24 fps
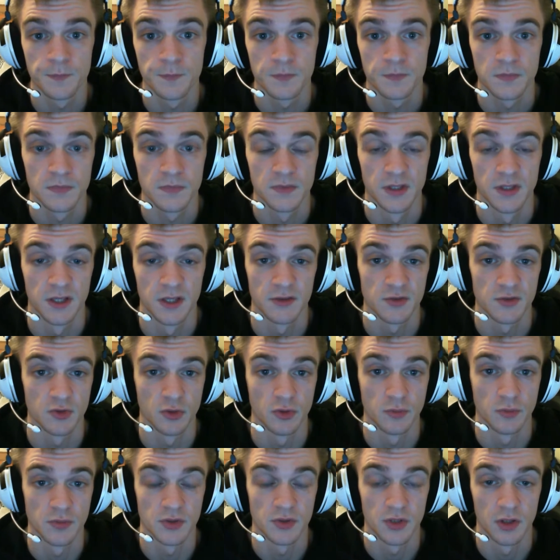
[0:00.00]
the Deathstorm
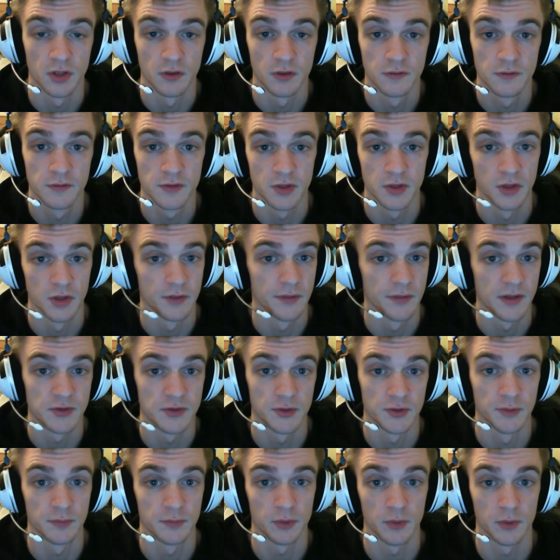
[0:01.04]
stuff, so that's what I'm
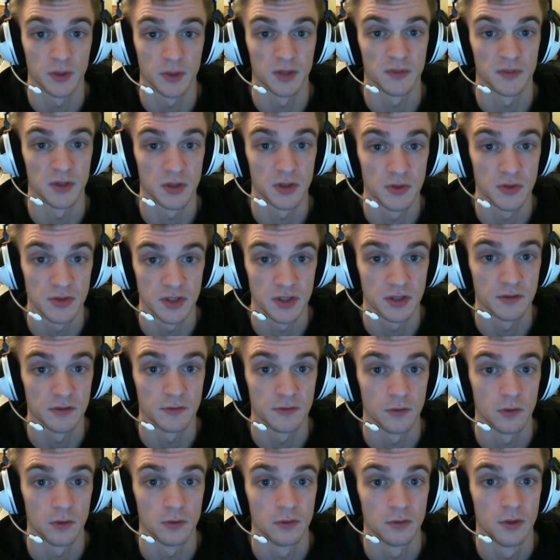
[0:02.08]
probably going to be using it
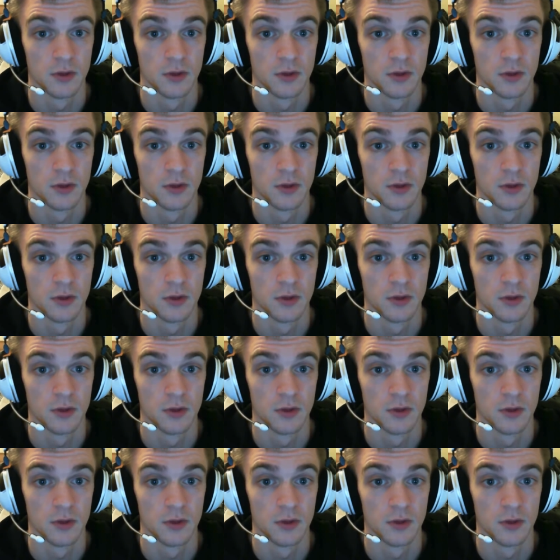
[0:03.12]
for,